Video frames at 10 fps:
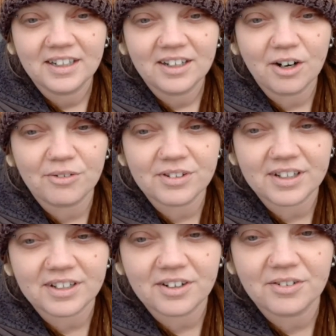over
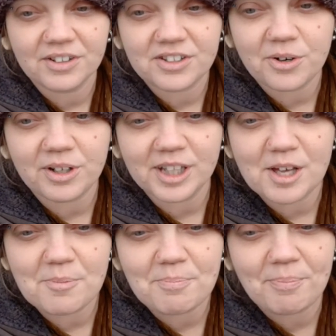the over the toilet.
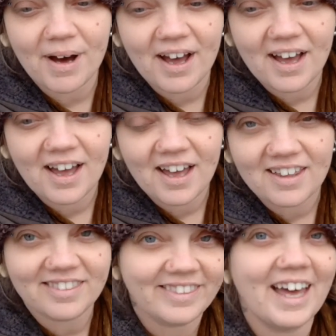But
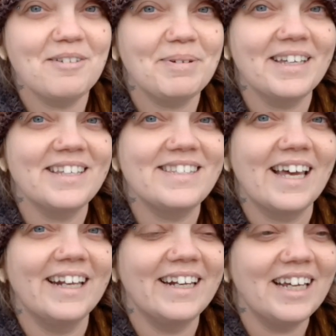that being
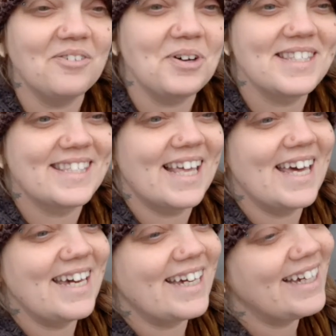said, it was like